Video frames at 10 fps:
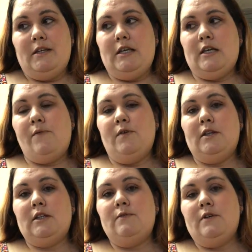And if you
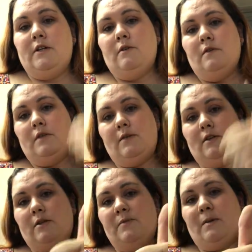like this video, give it
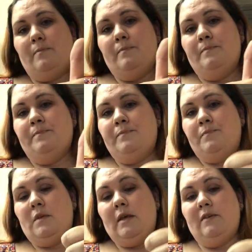a thumbs up.
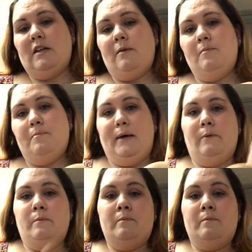Have a good day. Bye.